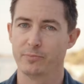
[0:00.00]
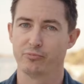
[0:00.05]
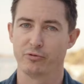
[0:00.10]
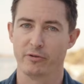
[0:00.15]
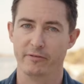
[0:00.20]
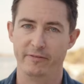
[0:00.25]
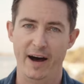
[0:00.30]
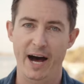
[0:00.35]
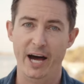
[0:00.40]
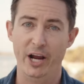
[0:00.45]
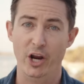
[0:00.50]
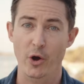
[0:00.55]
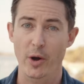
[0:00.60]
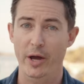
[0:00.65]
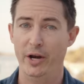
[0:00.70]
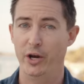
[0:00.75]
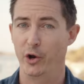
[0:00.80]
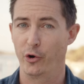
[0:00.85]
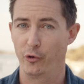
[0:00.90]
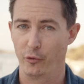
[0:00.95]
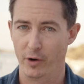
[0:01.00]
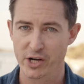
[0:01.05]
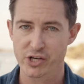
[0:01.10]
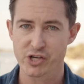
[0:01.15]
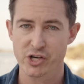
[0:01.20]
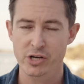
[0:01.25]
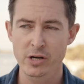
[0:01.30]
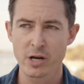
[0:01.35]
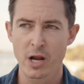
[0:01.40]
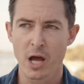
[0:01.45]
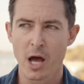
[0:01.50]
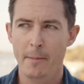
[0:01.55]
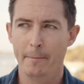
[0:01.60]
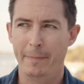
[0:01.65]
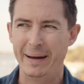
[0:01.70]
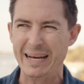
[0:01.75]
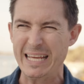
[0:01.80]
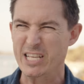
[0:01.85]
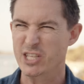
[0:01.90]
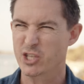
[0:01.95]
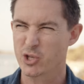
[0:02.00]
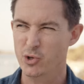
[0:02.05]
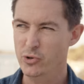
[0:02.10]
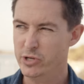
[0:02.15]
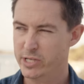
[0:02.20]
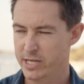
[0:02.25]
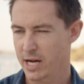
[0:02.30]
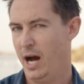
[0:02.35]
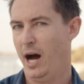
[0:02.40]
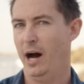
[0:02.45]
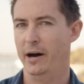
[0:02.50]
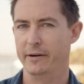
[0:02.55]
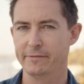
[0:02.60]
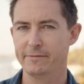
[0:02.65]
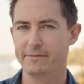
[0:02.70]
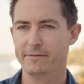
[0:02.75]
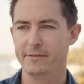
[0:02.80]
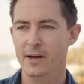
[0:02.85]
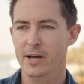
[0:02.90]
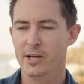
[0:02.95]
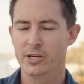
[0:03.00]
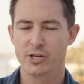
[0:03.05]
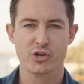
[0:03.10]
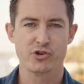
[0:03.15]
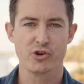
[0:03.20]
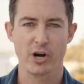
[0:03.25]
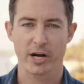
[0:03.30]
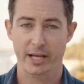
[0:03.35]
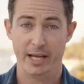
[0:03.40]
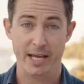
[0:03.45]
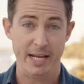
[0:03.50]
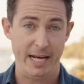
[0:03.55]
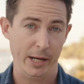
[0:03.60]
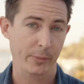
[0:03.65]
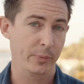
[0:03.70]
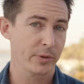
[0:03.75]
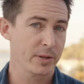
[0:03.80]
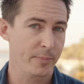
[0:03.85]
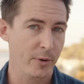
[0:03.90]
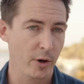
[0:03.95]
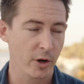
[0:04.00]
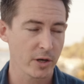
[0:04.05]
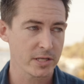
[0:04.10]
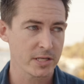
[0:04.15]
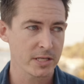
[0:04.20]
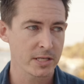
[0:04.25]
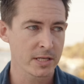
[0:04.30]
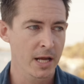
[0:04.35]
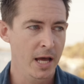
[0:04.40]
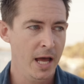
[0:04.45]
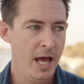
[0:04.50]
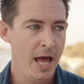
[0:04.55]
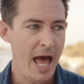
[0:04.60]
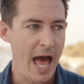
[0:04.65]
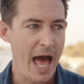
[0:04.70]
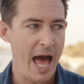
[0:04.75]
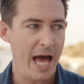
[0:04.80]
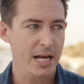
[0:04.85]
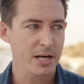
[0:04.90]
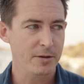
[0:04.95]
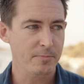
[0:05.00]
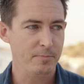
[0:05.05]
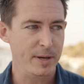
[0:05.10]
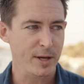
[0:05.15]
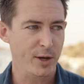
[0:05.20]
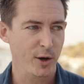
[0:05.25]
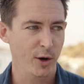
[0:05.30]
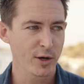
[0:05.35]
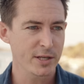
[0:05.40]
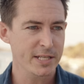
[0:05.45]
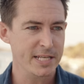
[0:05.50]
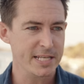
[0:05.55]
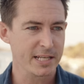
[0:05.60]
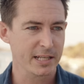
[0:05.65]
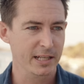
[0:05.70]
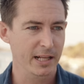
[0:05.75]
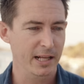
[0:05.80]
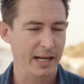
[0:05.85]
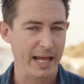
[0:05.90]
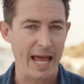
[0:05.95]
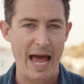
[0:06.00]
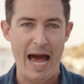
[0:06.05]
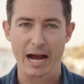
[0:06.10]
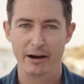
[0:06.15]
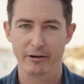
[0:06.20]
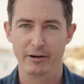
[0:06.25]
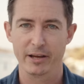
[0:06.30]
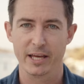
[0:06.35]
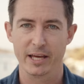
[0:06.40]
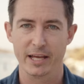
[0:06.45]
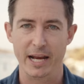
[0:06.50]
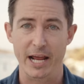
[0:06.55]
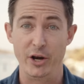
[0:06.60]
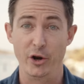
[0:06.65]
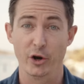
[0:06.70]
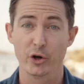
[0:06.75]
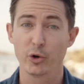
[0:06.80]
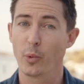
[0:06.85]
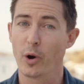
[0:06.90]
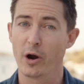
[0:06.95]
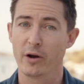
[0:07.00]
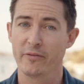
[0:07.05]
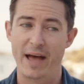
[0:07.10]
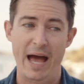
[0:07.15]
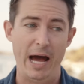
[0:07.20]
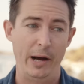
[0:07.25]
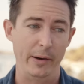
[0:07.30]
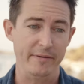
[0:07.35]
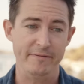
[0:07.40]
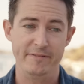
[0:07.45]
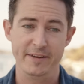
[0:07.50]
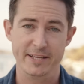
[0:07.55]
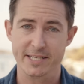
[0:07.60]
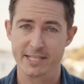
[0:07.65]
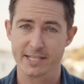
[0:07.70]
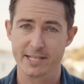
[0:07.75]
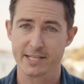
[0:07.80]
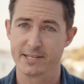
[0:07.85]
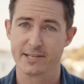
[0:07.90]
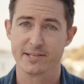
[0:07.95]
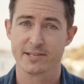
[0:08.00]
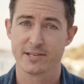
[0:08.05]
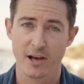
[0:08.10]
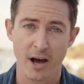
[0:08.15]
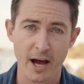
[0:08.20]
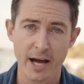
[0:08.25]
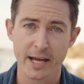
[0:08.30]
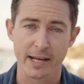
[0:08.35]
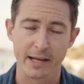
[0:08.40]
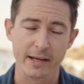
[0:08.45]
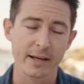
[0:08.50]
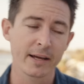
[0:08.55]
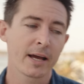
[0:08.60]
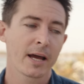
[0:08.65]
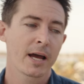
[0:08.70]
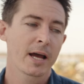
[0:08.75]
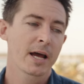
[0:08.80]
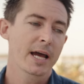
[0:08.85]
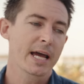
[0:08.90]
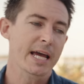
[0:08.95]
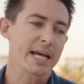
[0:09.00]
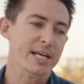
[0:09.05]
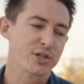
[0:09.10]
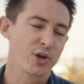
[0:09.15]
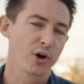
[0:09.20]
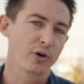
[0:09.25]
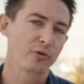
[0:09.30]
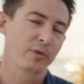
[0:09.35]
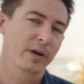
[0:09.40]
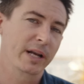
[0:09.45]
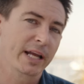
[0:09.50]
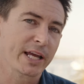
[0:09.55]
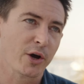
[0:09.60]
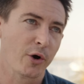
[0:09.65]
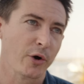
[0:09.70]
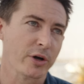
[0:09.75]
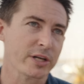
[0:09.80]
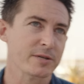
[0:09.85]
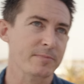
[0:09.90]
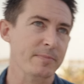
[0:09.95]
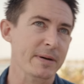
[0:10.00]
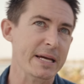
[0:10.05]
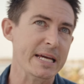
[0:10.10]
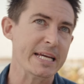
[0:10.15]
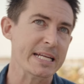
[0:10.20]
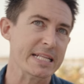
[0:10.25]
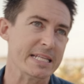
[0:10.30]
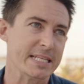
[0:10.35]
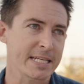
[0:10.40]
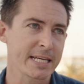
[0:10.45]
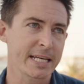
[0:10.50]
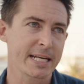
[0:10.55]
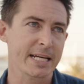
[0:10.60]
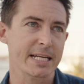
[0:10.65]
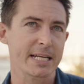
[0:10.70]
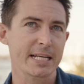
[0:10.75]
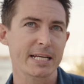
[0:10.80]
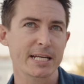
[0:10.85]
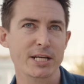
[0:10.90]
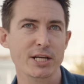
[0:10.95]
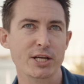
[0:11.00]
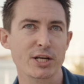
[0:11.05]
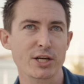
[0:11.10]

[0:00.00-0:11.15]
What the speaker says: and bravado and aggression, but he's too tough to try to connect with the person. And because he's clearly arrogant and not aware of how he fits into society, he's not really going to be considered